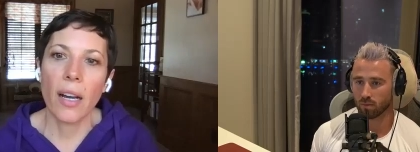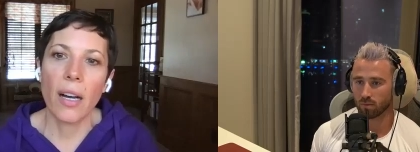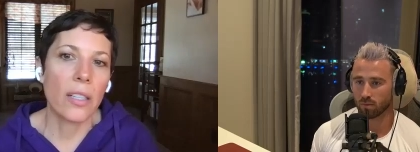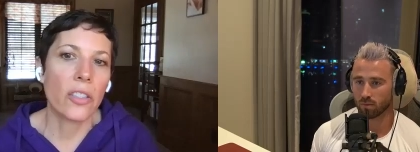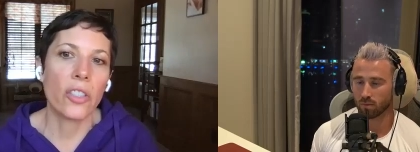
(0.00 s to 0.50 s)

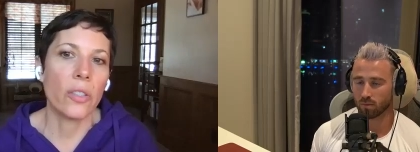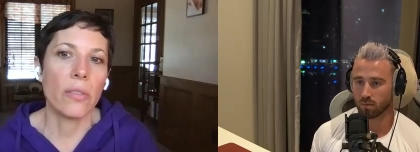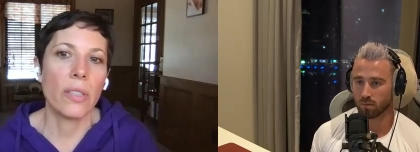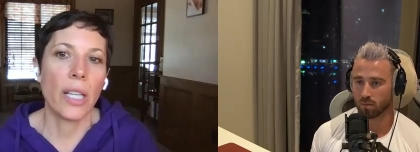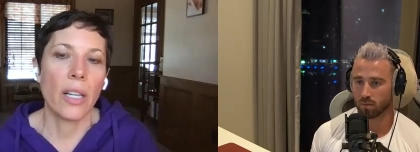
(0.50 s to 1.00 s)
Speaker 1: oh, shoot,
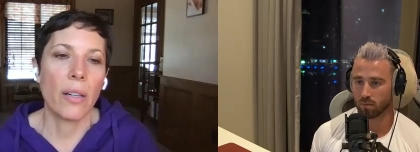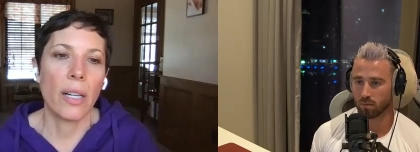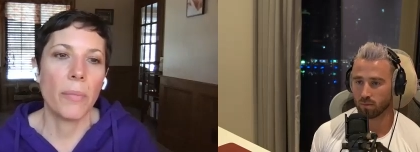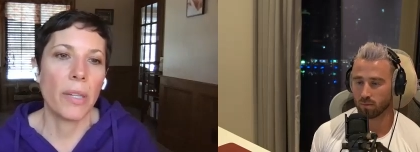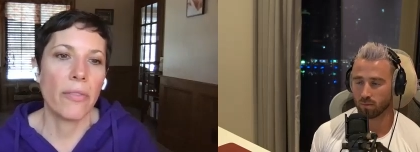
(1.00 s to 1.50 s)
you know,
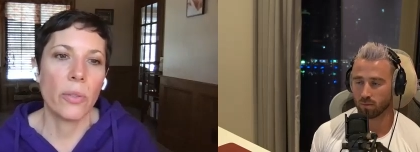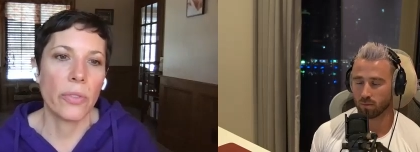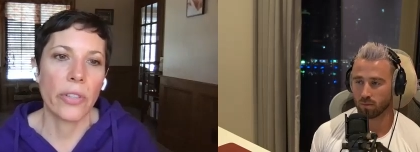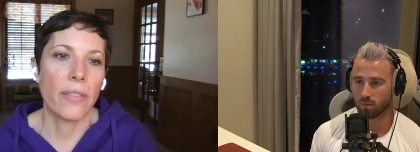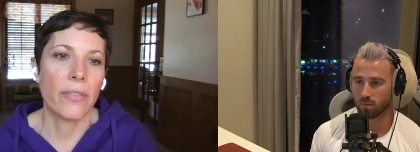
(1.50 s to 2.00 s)
my food
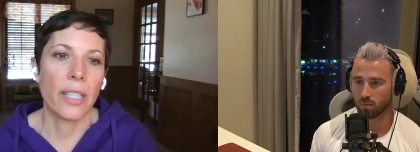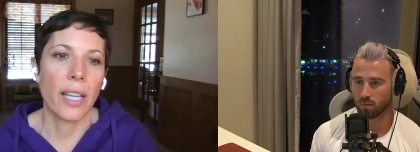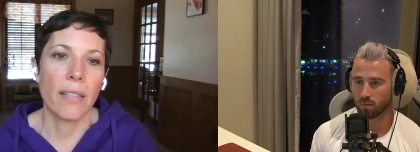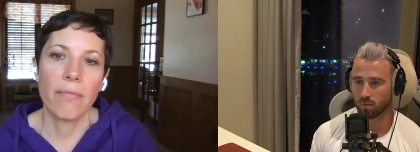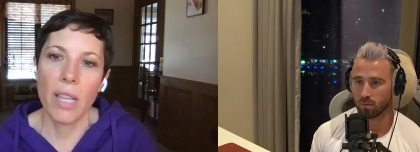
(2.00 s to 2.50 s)
was off
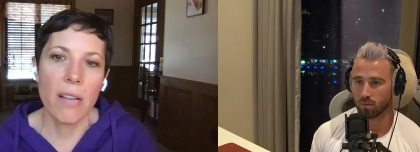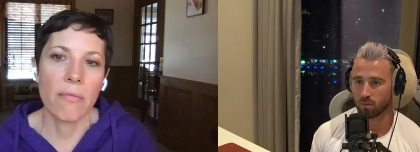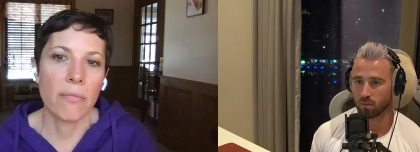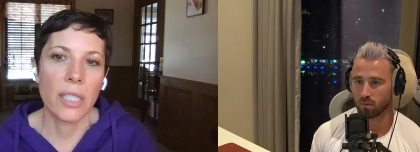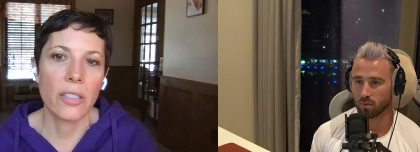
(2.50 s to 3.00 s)
today. No,
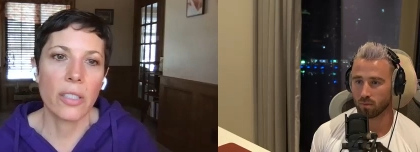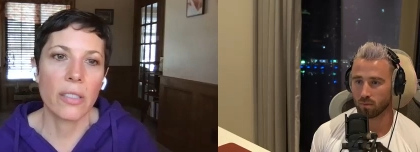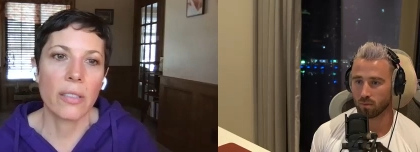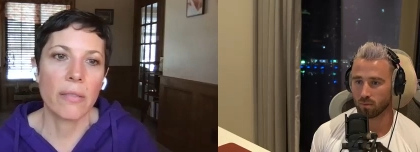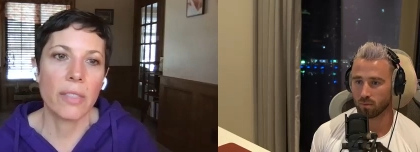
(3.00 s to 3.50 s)
it's
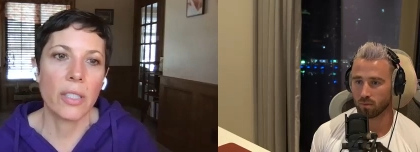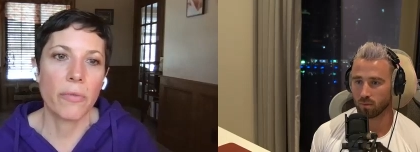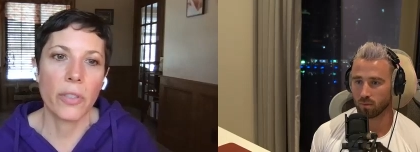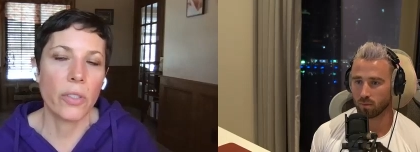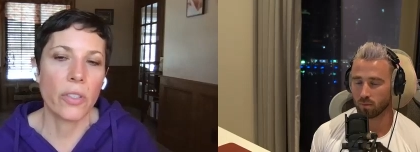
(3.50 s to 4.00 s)
just your
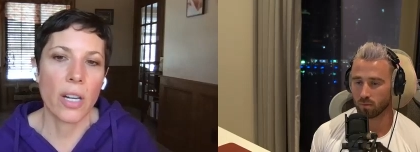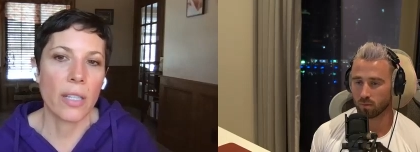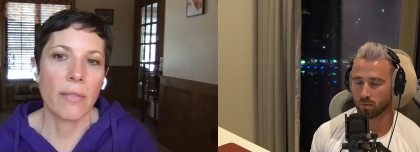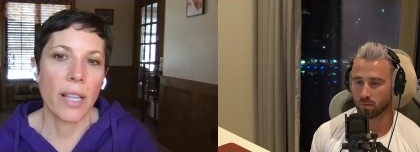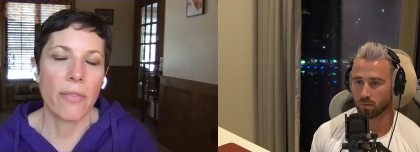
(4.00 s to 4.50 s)
food is
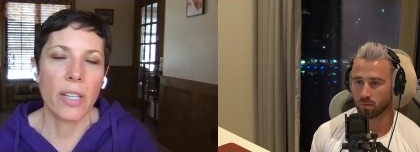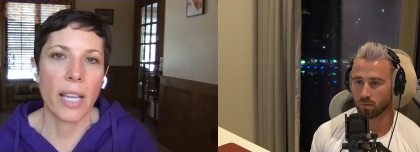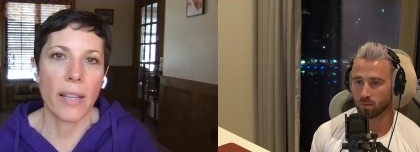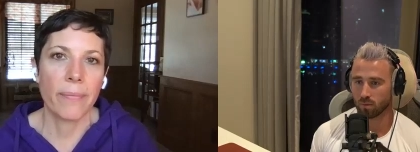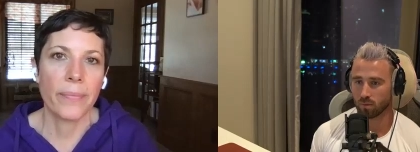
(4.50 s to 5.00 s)
on every
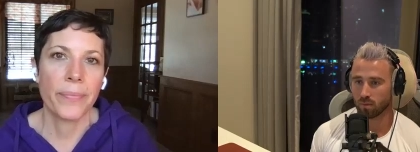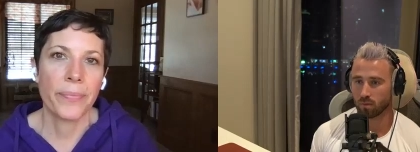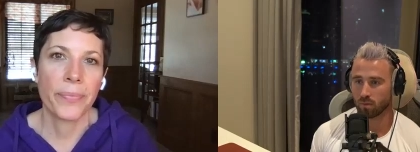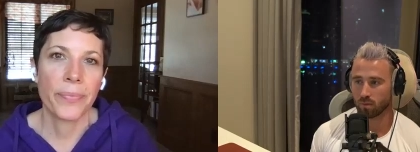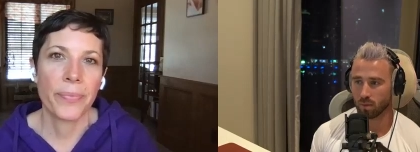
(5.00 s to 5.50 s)
day.
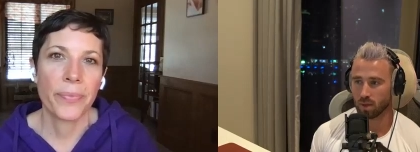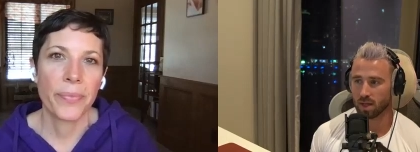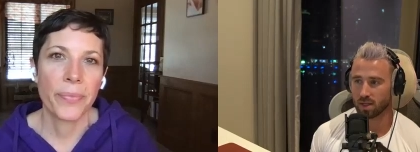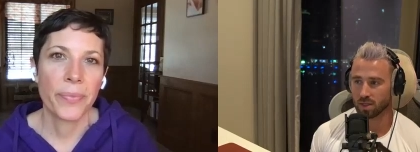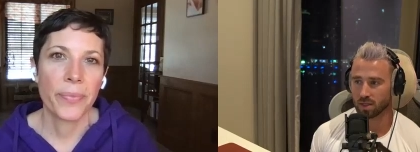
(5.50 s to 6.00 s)
Speaker 2: Yeah,
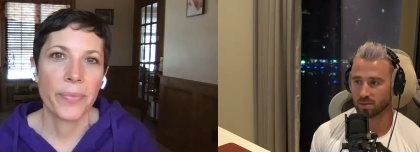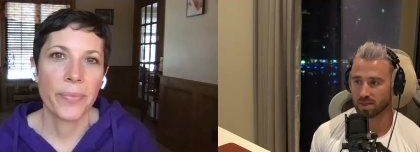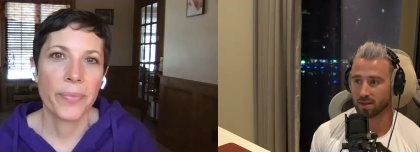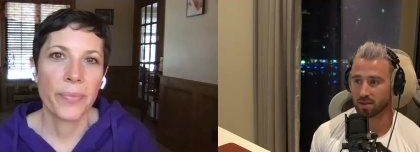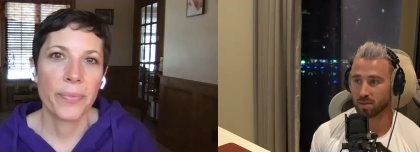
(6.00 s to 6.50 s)
it just comes
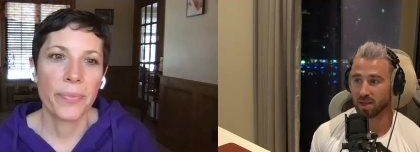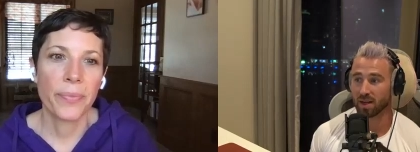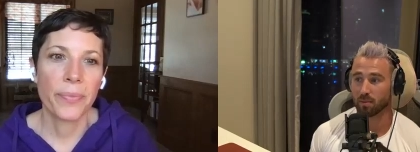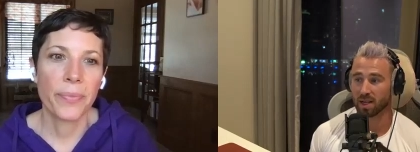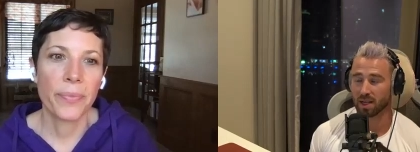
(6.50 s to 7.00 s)
down to
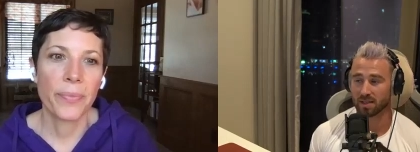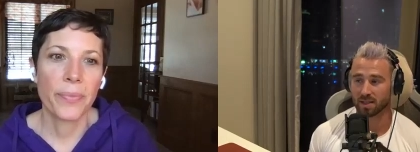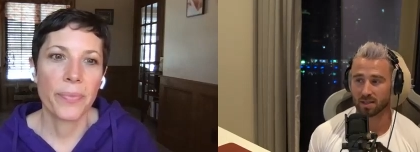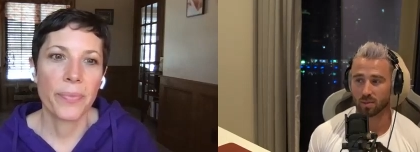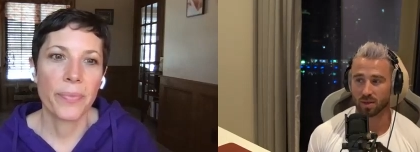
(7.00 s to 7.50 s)
being and being
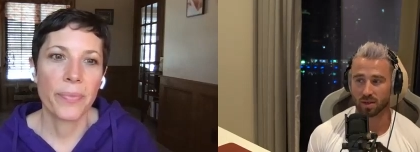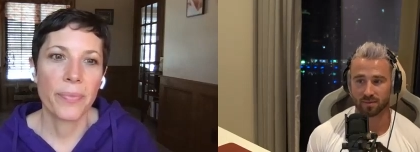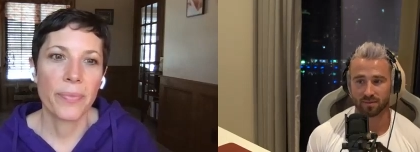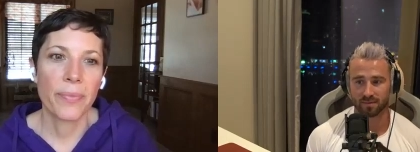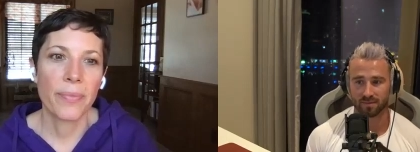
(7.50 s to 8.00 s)
consistent with it.
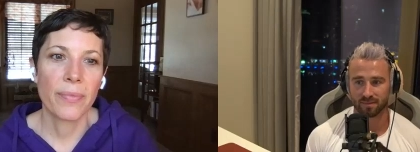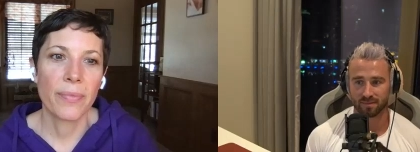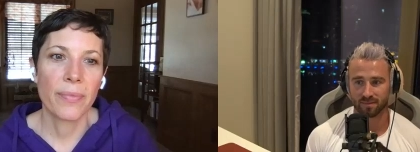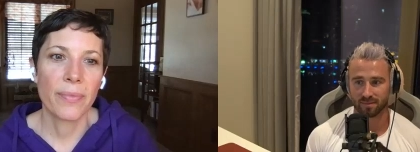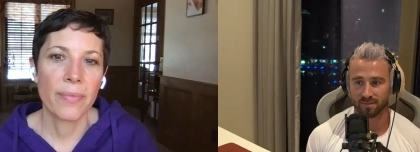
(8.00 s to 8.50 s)

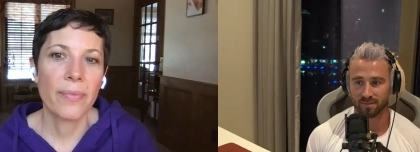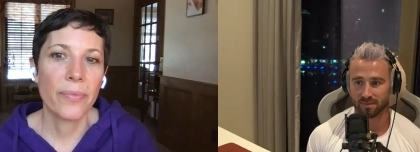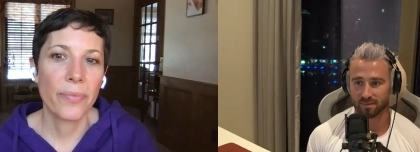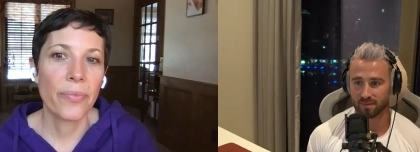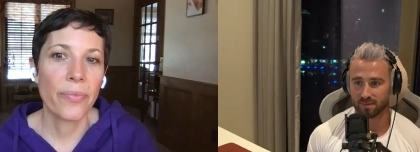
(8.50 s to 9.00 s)

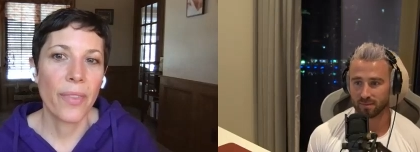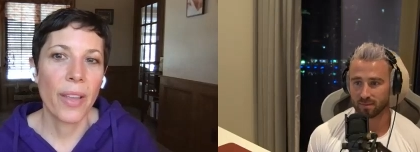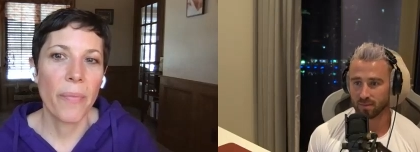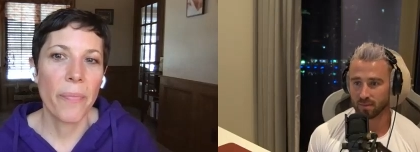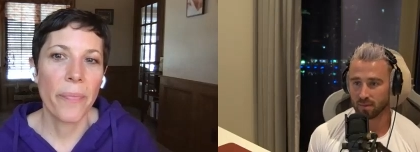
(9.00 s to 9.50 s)

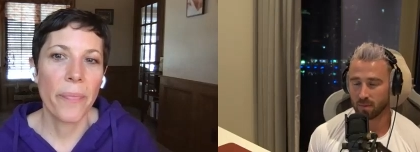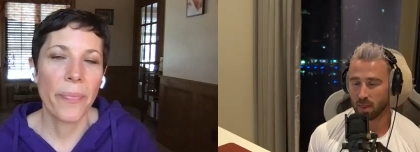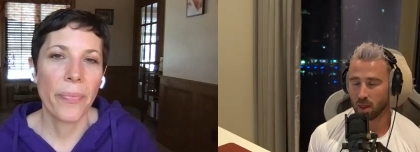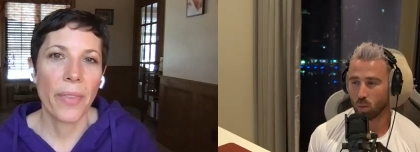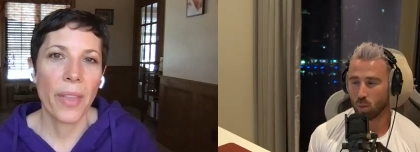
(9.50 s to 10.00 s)
Speaker 1: Yep.
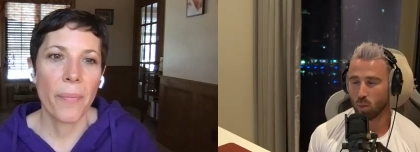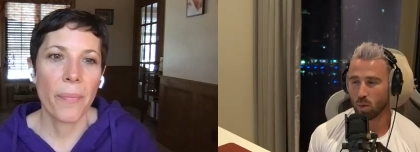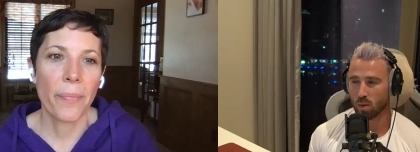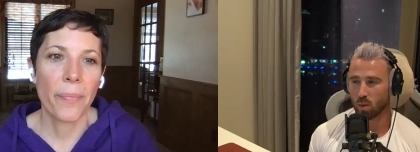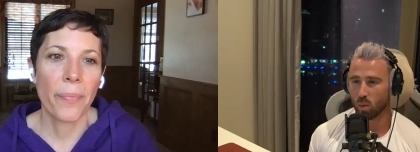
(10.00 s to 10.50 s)
Yep.
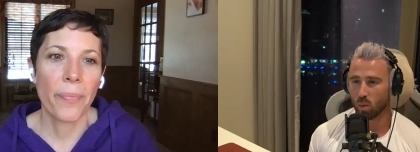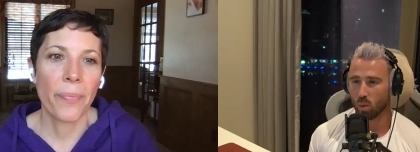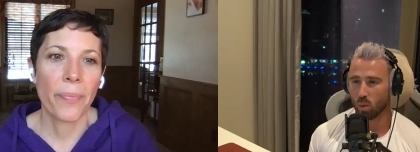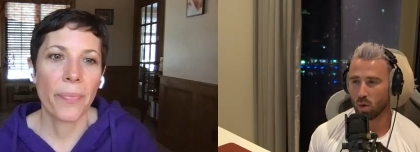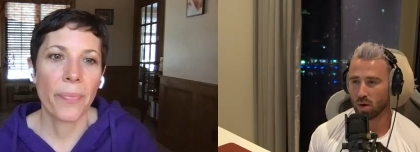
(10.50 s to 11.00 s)

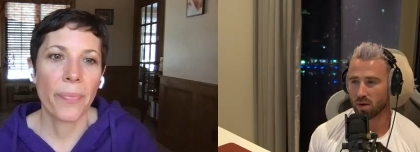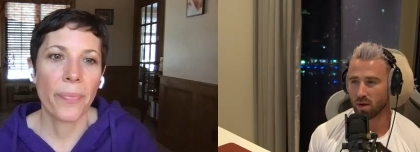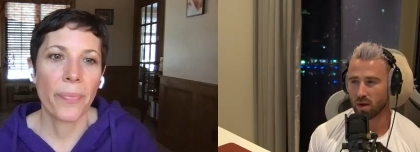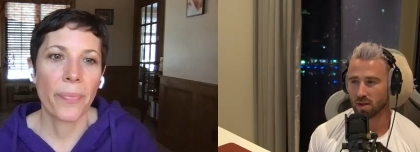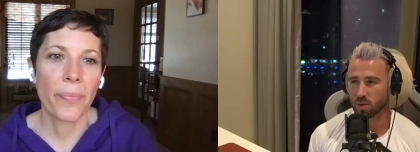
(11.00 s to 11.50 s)
Speaker 2: One
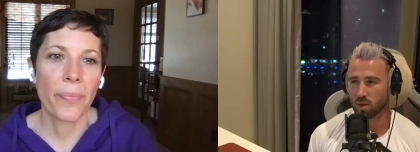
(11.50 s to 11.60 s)
last